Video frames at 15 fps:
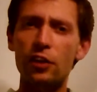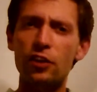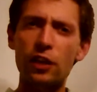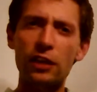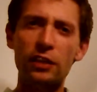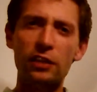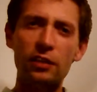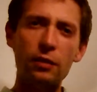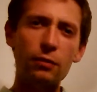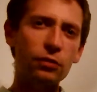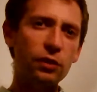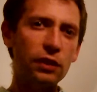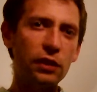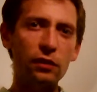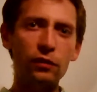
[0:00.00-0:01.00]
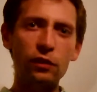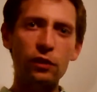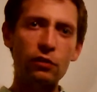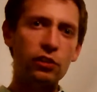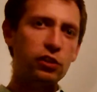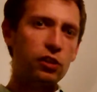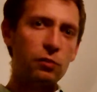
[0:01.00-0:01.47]
share something of the
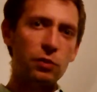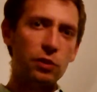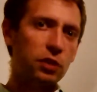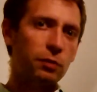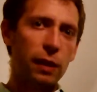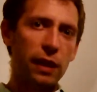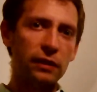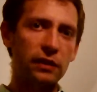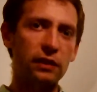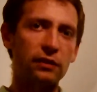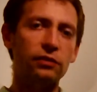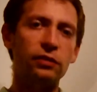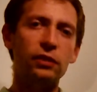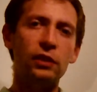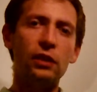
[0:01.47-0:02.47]
Christian perspective